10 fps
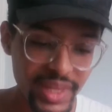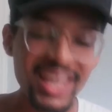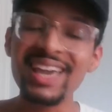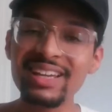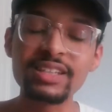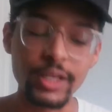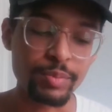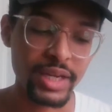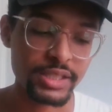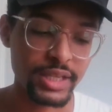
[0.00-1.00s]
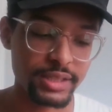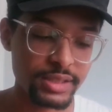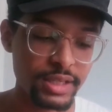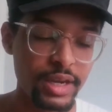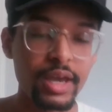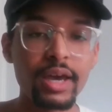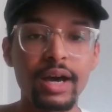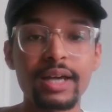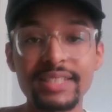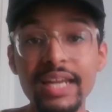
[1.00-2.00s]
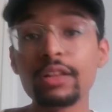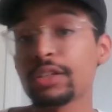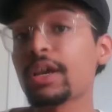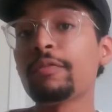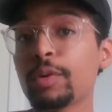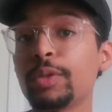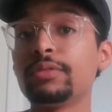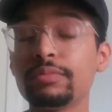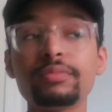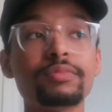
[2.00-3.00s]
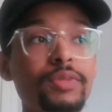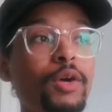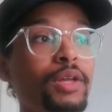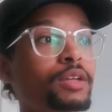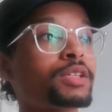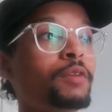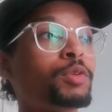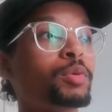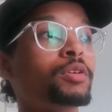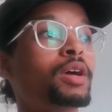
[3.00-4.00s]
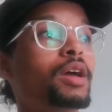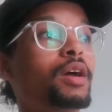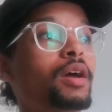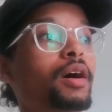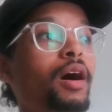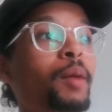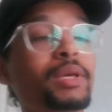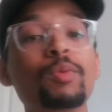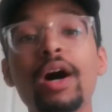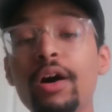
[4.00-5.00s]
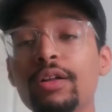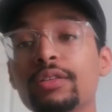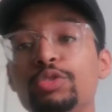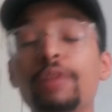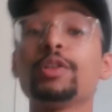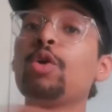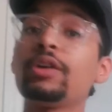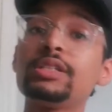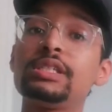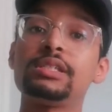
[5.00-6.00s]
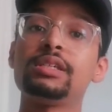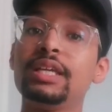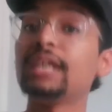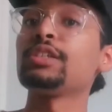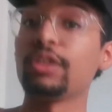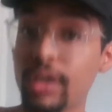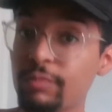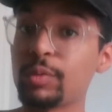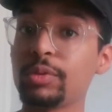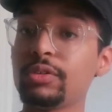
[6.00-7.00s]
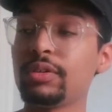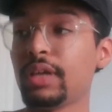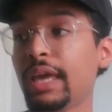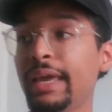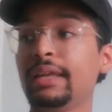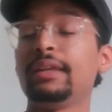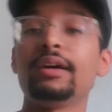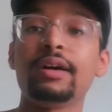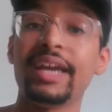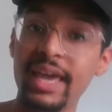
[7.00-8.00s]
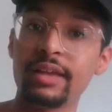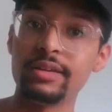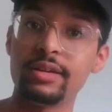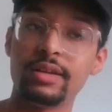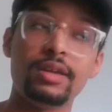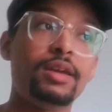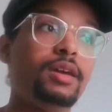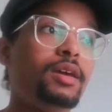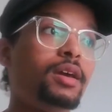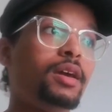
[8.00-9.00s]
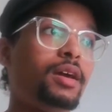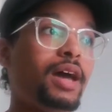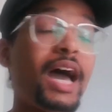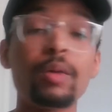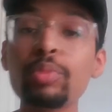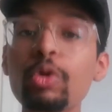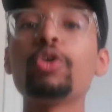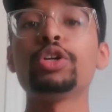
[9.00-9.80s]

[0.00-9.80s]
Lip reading: it does make sense. Teddy looks comfortable. He looks comfortable. Meanwhile, Trevor Lawrence, he doesn't look comfortable. And again, I implore you,